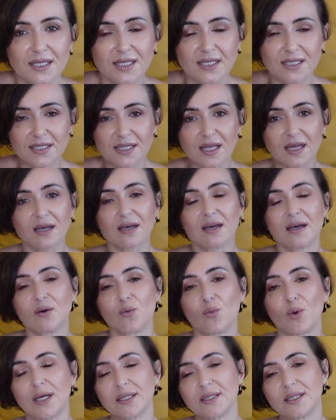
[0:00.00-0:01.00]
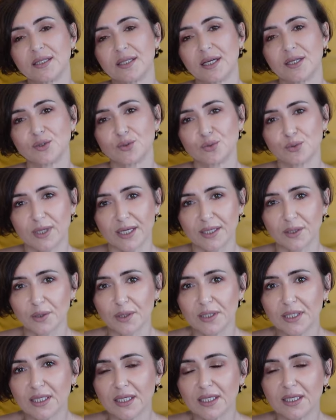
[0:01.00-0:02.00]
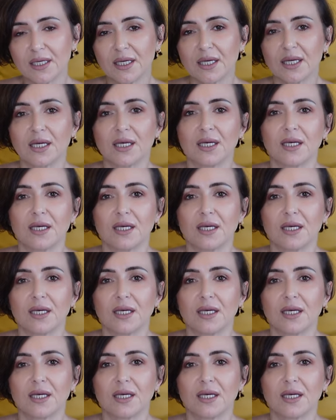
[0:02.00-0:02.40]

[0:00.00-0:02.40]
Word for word: is the one that I do regularly.